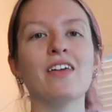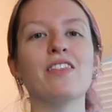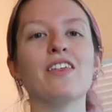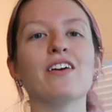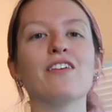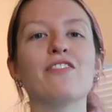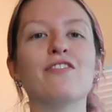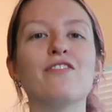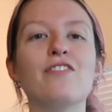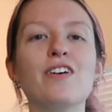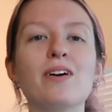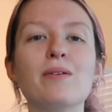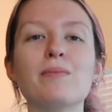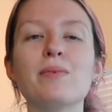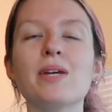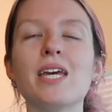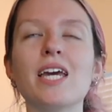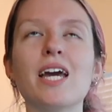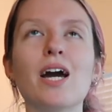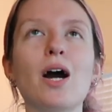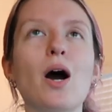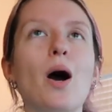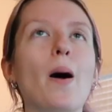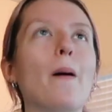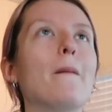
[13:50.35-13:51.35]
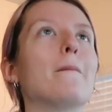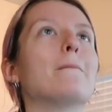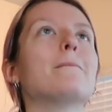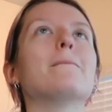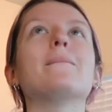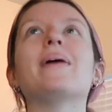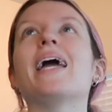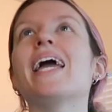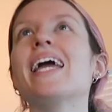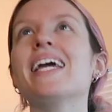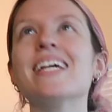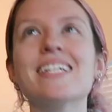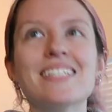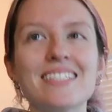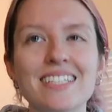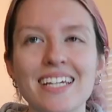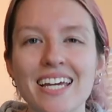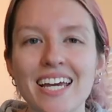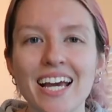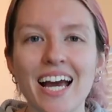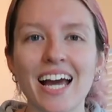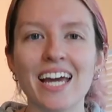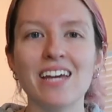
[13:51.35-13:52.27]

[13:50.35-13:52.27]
They fit me amazing.